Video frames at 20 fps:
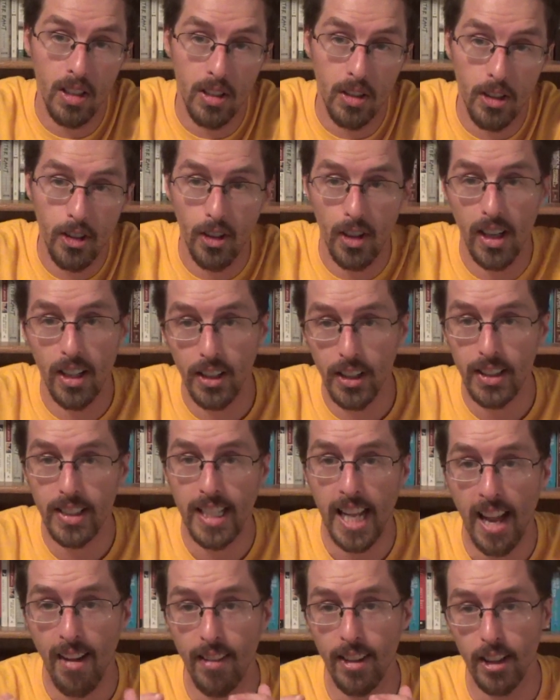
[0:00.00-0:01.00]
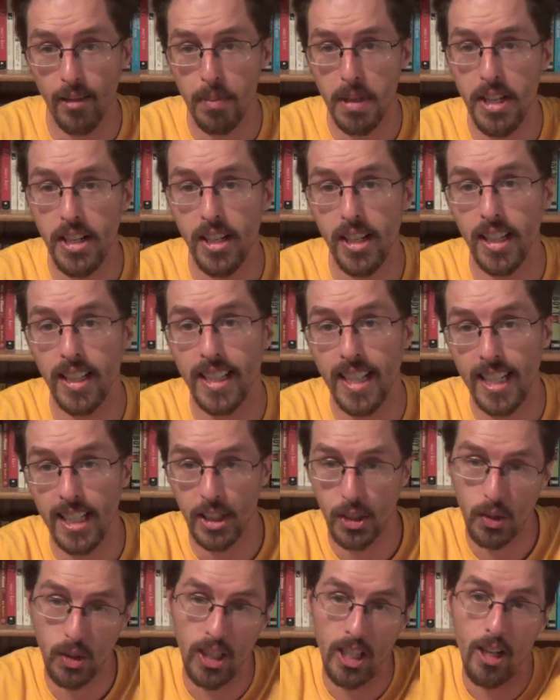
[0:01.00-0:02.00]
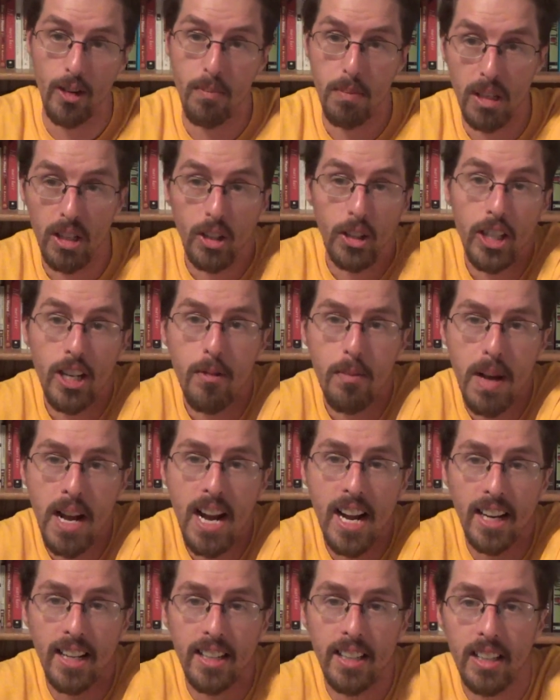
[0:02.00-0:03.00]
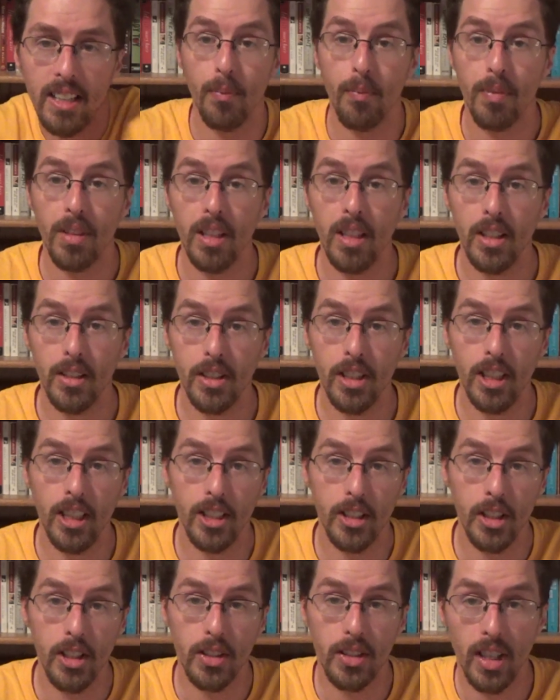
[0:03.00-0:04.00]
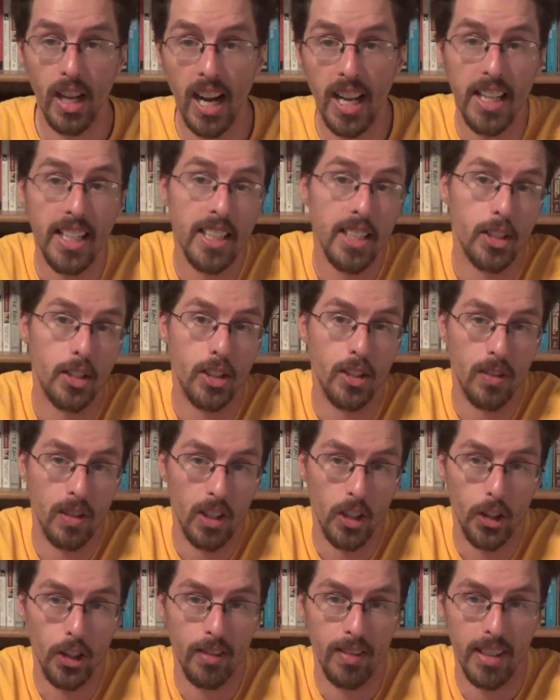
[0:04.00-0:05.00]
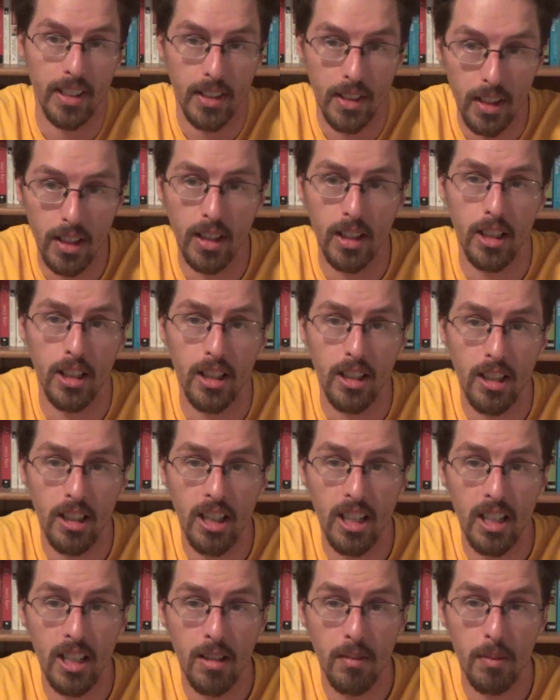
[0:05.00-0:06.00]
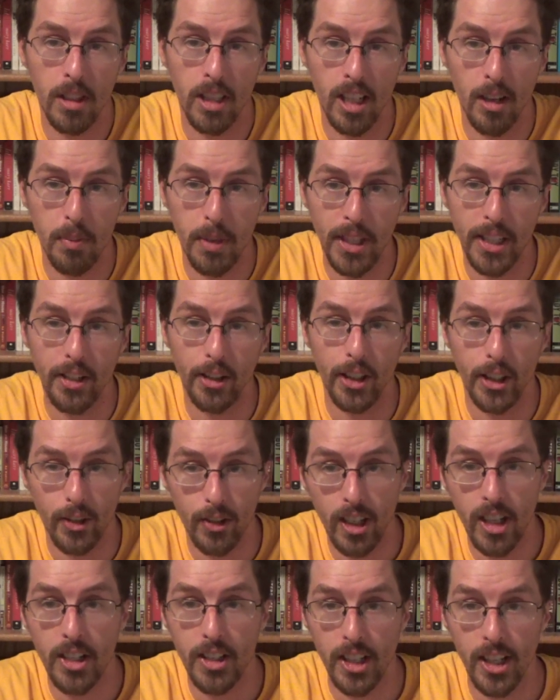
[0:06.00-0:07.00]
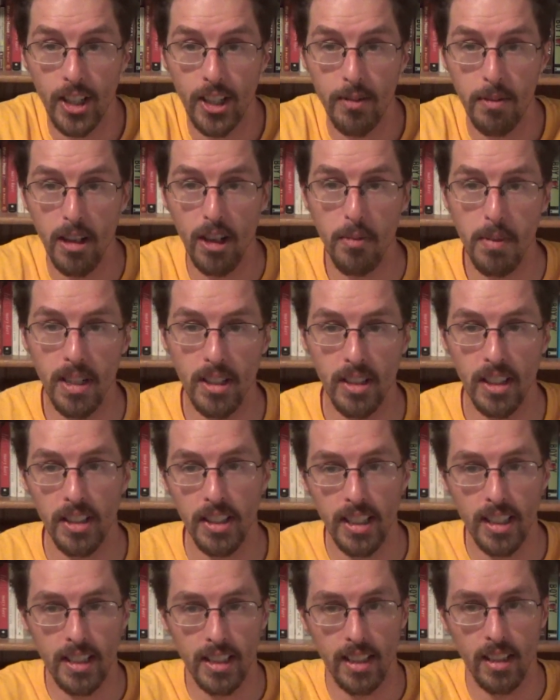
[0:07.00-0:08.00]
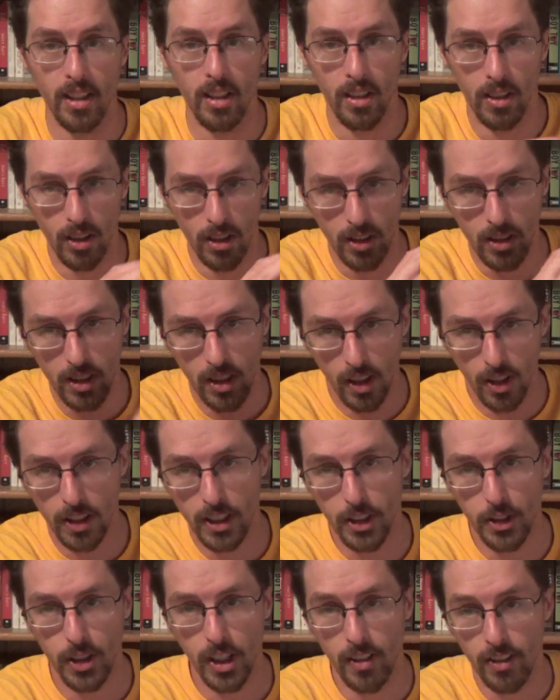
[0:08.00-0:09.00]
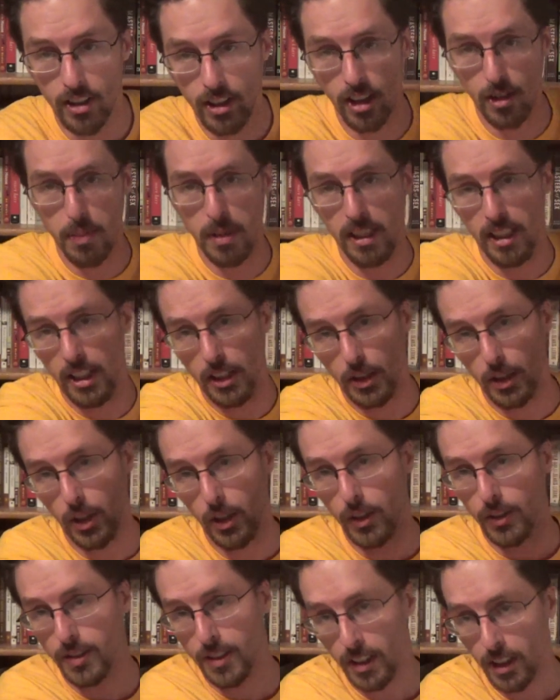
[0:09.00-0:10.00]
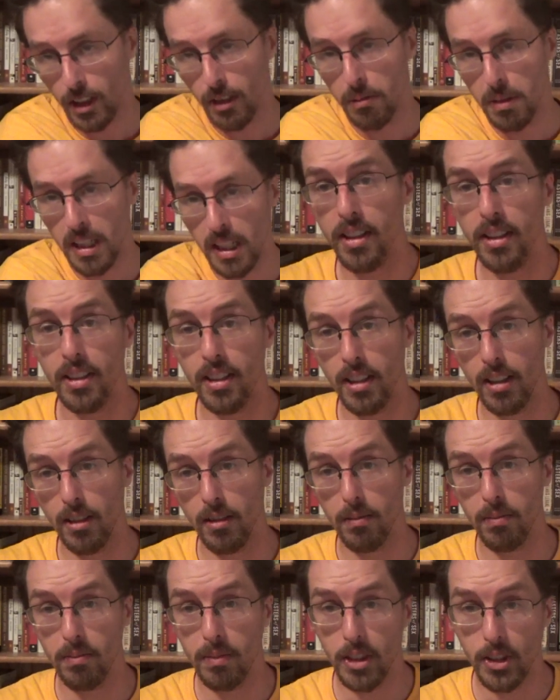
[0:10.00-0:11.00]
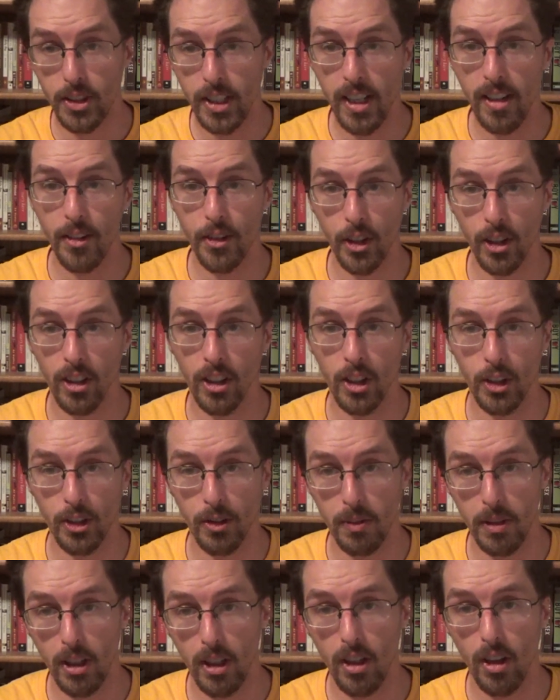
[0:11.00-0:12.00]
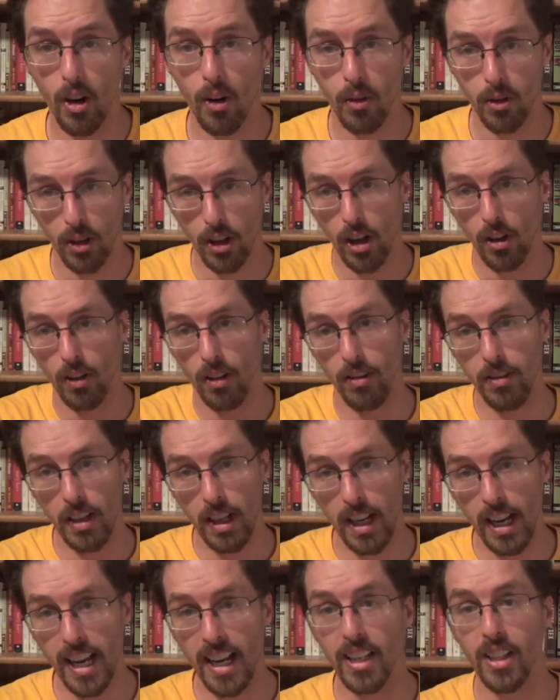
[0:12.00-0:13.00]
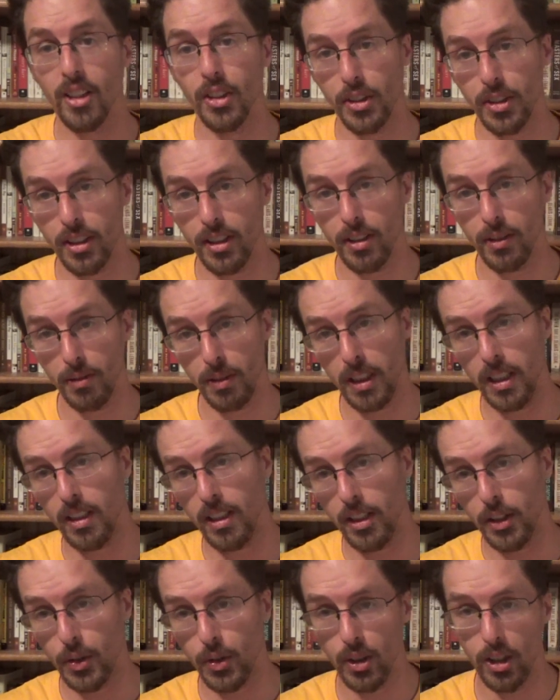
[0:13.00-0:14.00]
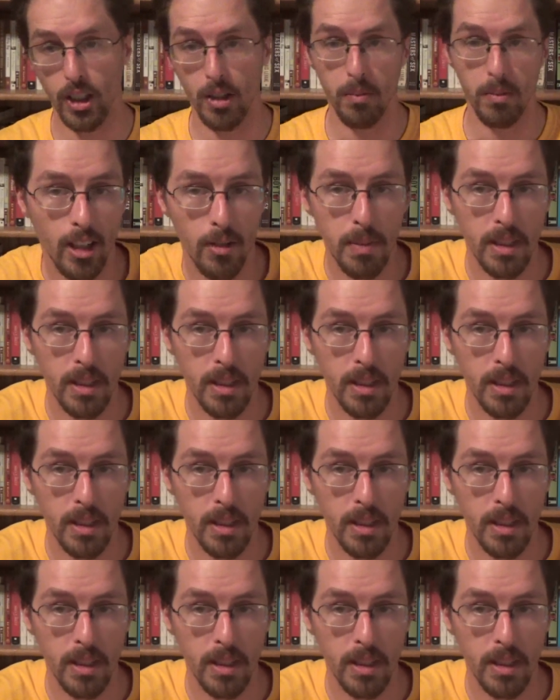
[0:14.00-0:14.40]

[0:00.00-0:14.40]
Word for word: to at least having the media get its credibility back. Is, is this? I think this is a relatively good, but not particularly great documentary, because I think the Hulk Hogan stuff could have been in its own film. You know, the state of journalism overall with Adelson, you know, and Trump, could